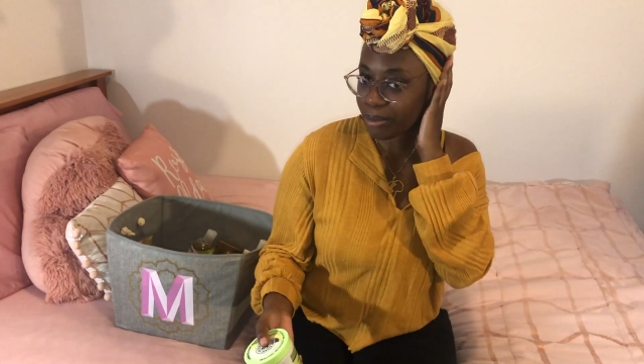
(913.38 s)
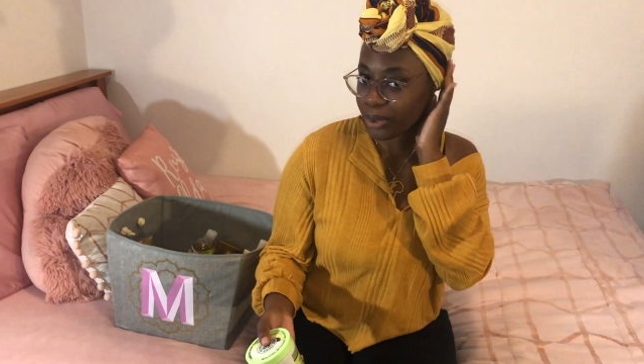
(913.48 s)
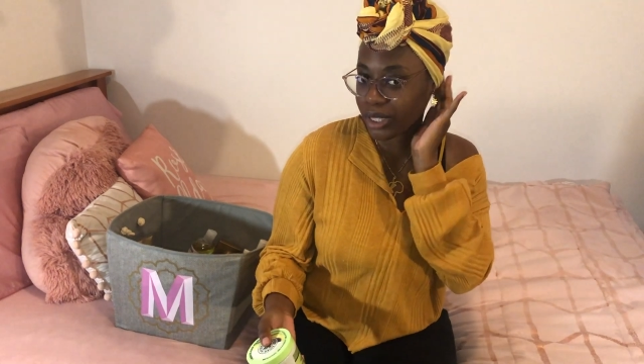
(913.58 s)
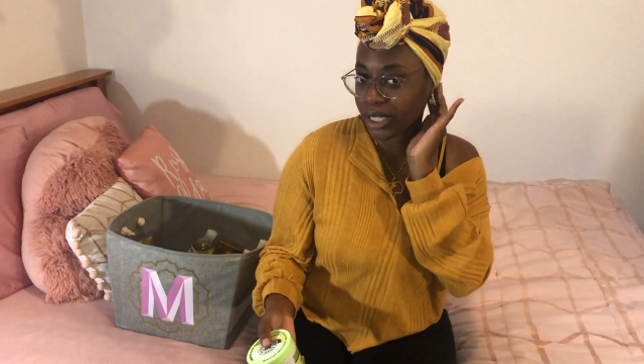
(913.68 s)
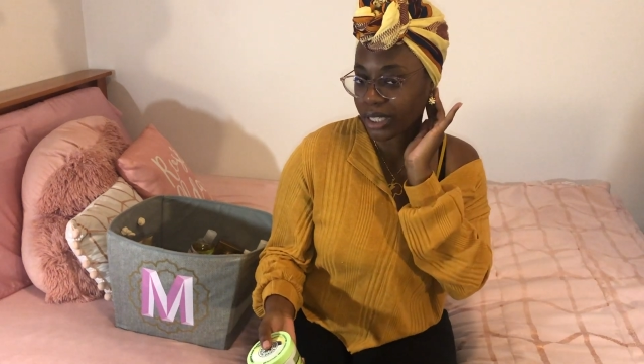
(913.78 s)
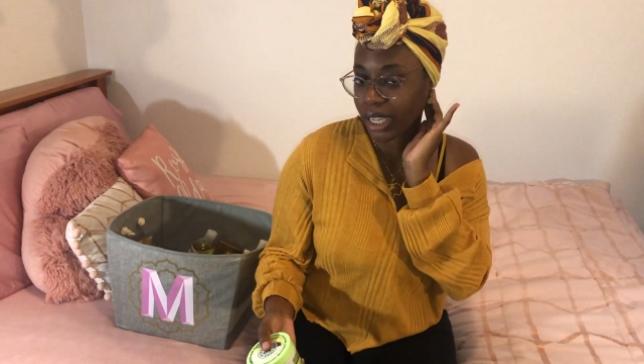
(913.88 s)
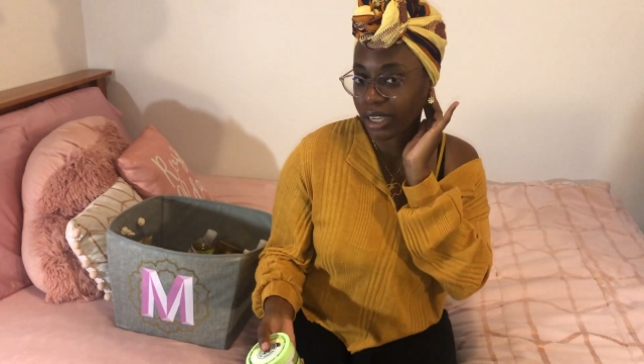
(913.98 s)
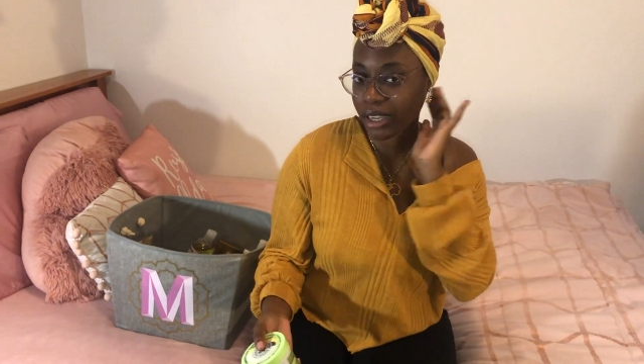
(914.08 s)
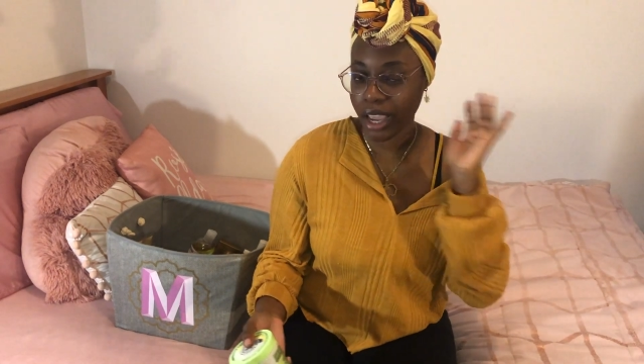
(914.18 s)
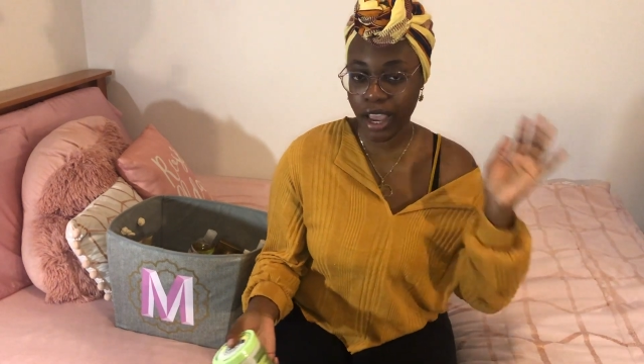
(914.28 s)
putting
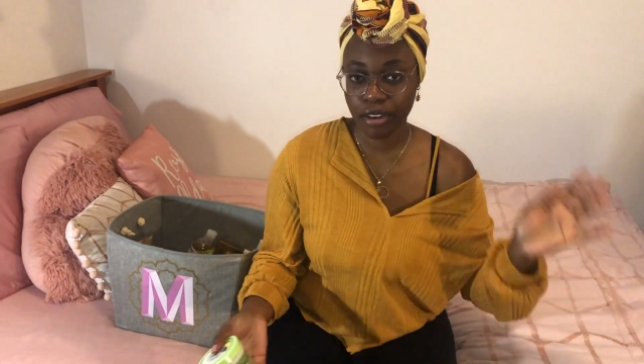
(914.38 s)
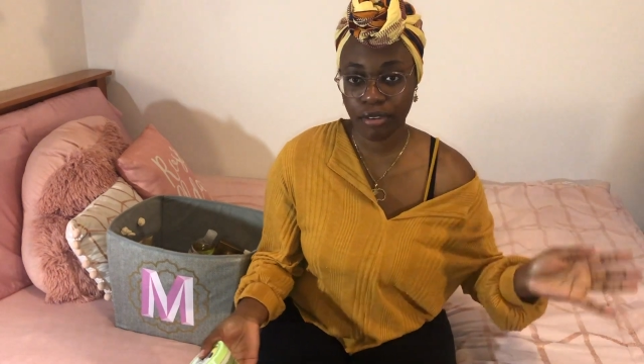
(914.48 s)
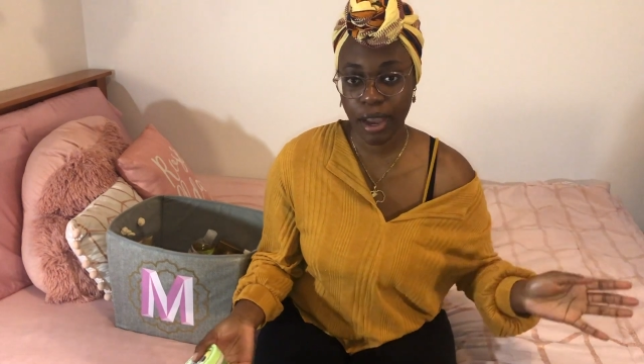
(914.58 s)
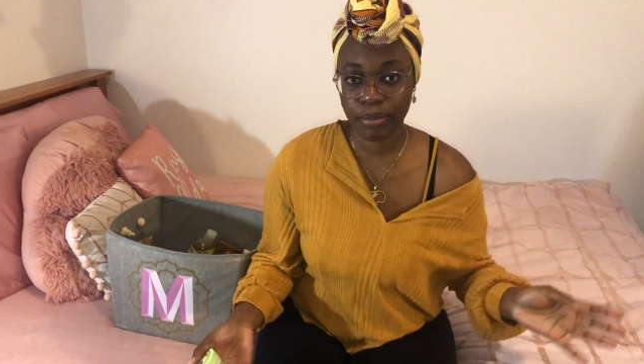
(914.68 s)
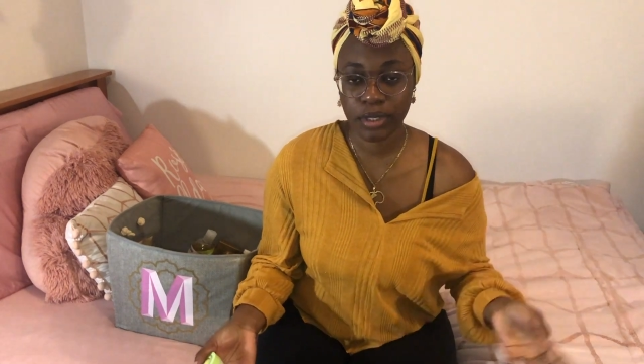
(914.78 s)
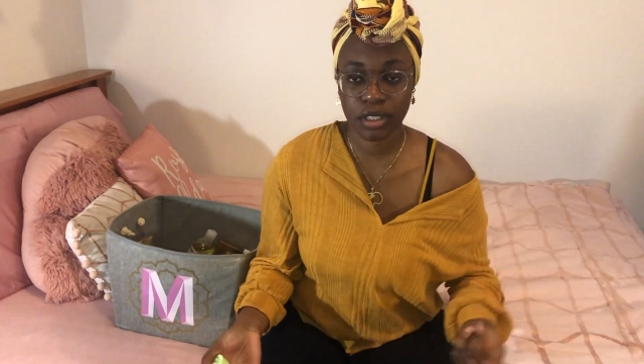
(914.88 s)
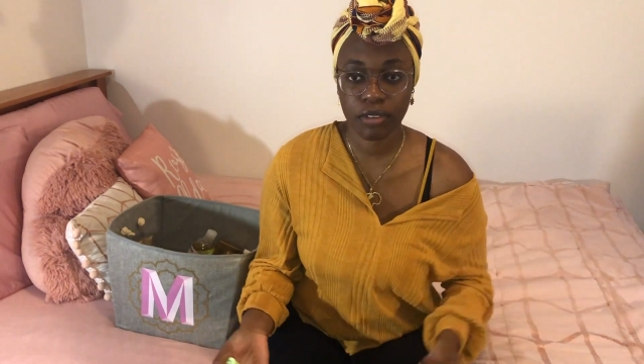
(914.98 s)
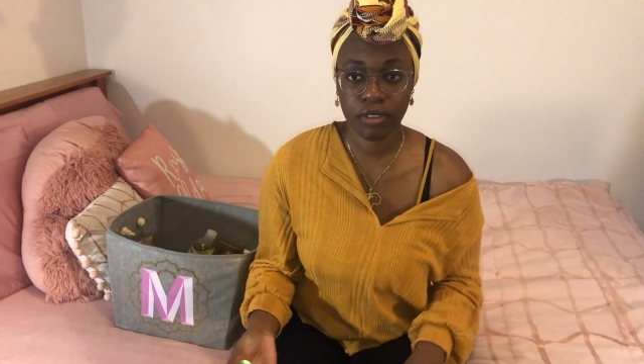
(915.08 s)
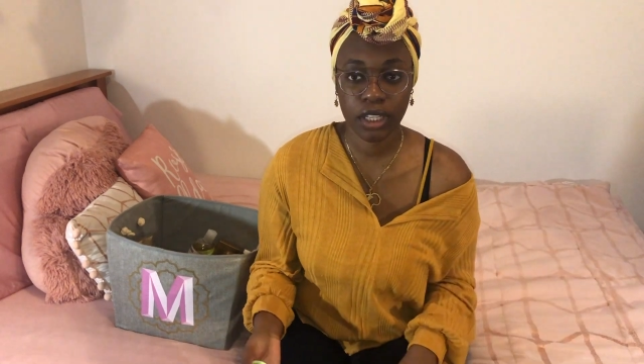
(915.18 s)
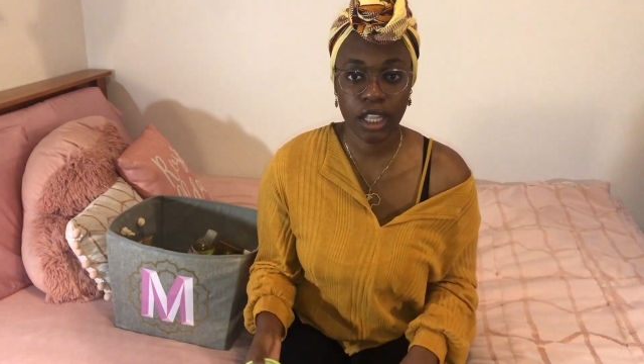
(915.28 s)
like head wraps and
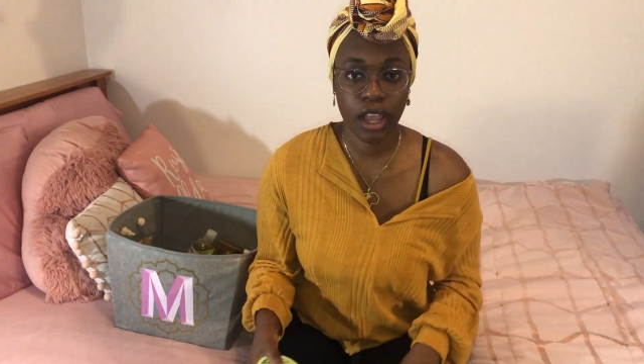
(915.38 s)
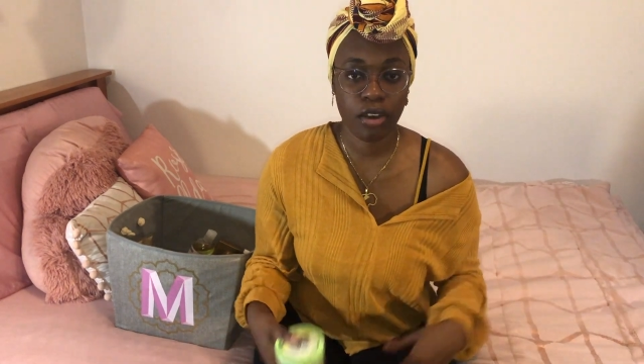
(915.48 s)
stuff like that.